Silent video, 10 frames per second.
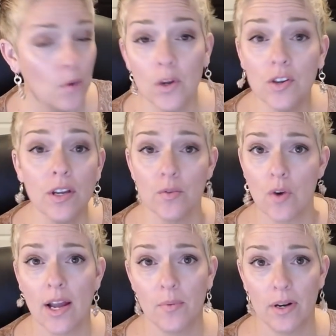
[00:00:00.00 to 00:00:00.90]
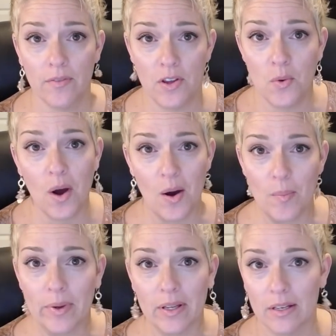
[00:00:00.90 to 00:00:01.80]
well, you can write whatever you want,
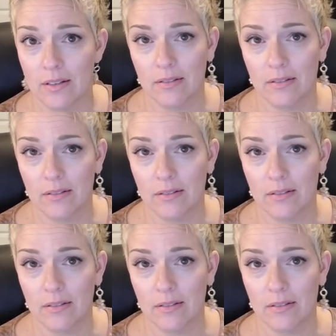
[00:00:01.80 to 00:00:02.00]
but